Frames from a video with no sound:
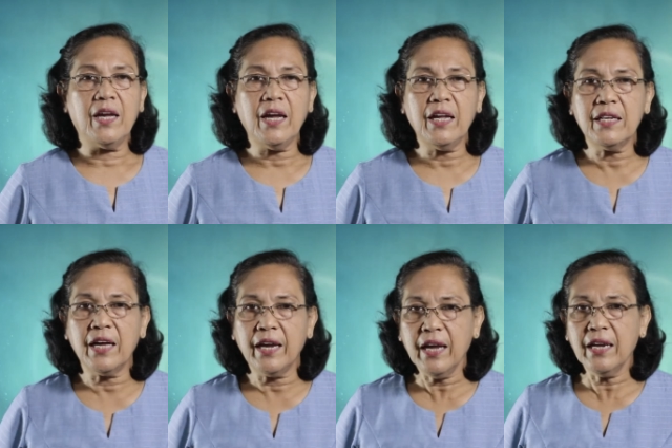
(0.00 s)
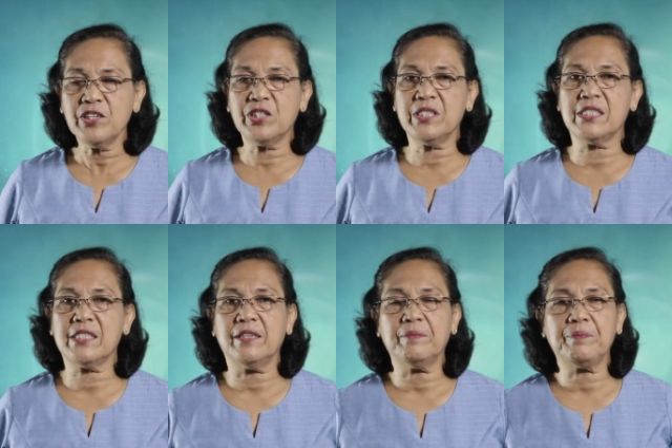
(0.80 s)
In the English
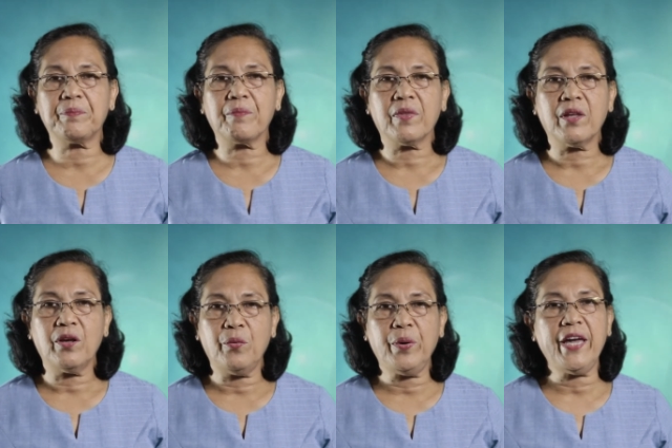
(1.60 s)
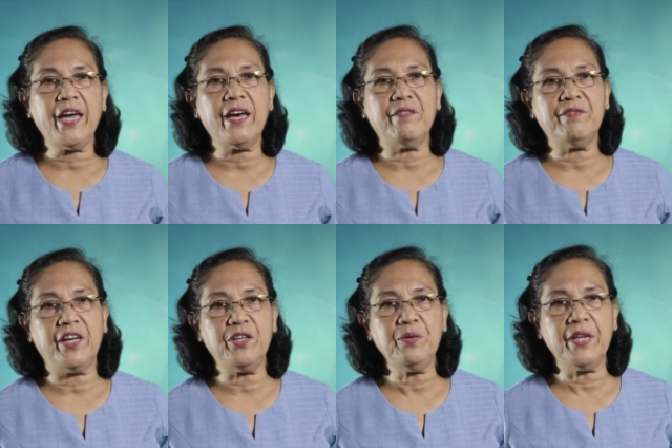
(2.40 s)
system, we have
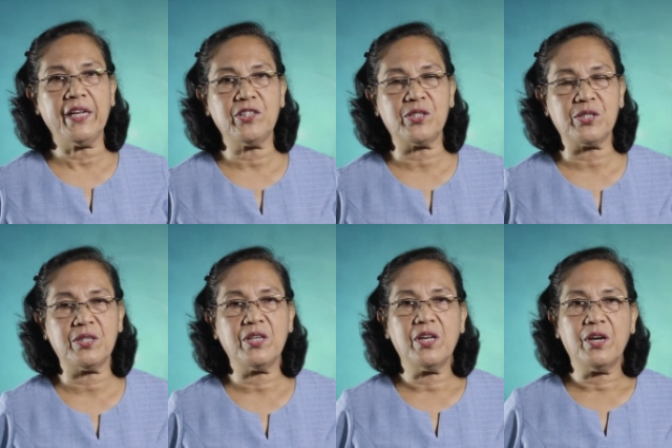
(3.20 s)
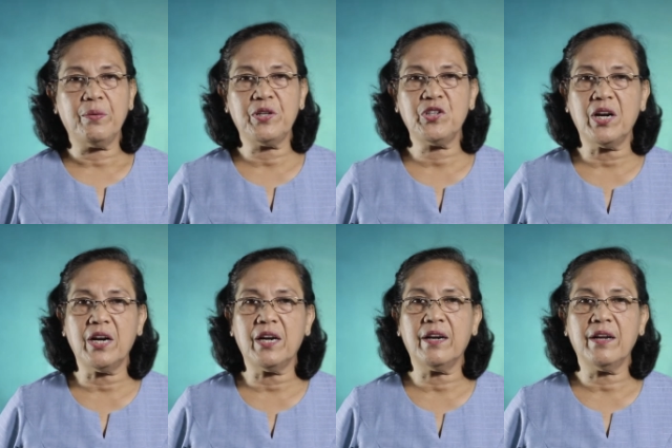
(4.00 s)
the units which
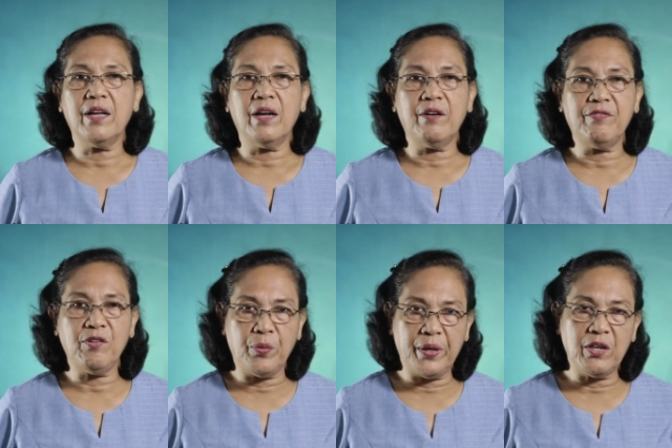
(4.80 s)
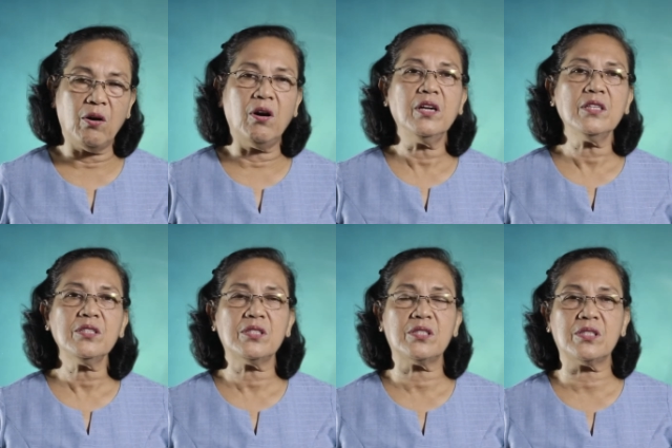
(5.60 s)
are fluid
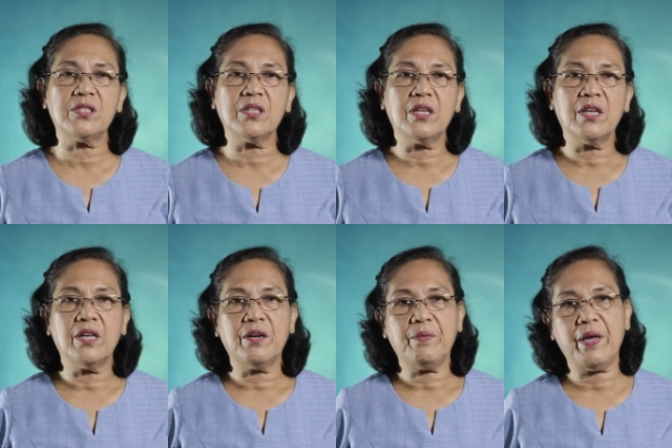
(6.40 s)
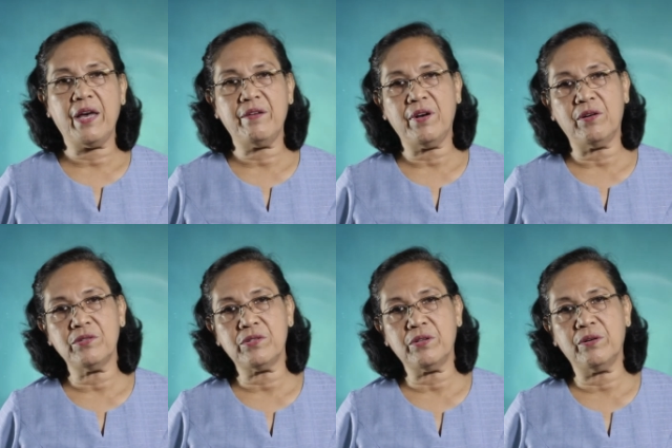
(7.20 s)
ounce, we have
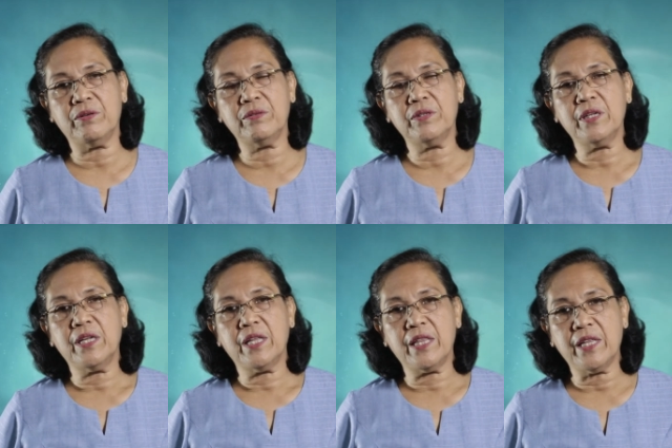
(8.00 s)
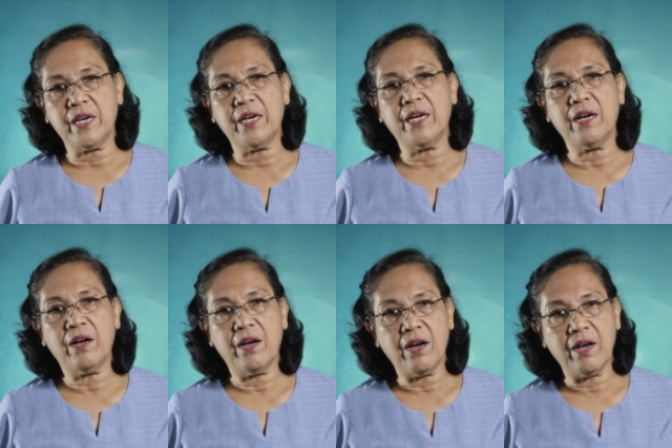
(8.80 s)
also the
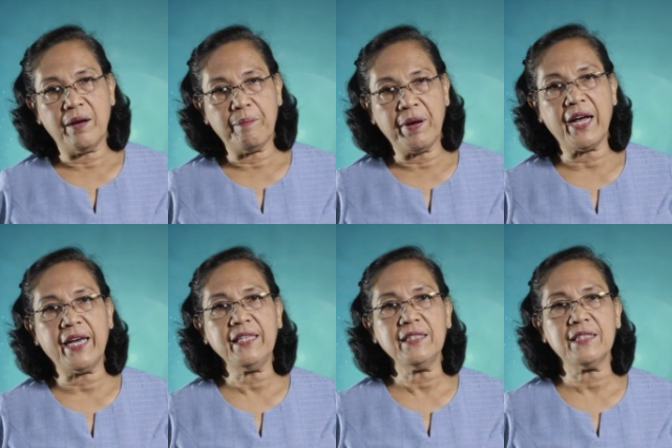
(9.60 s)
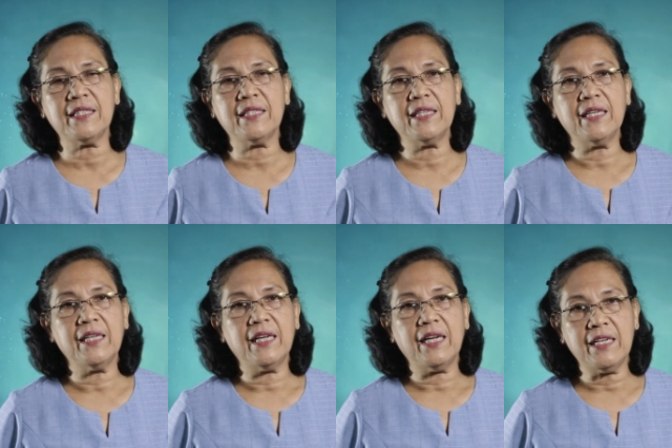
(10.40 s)
pint,
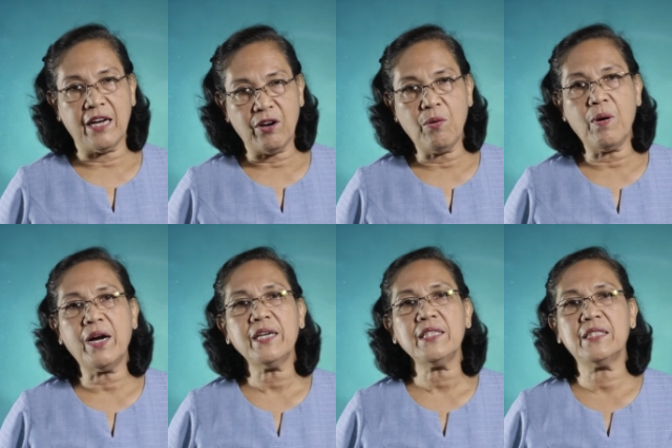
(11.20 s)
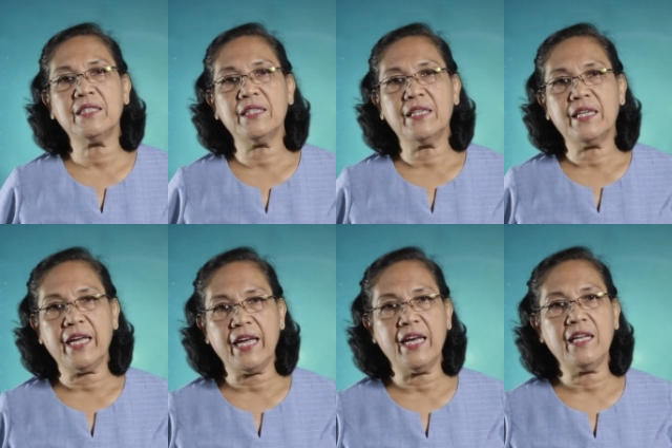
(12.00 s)
the quart,
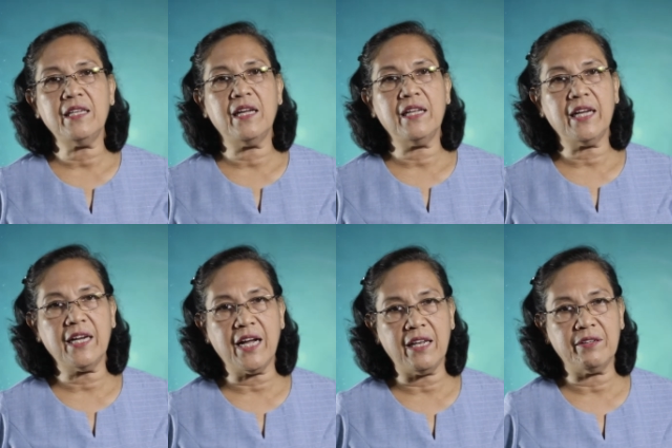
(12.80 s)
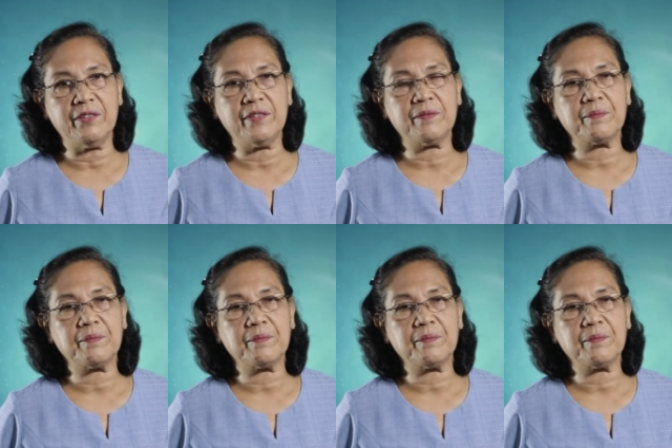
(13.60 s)
and the gallon.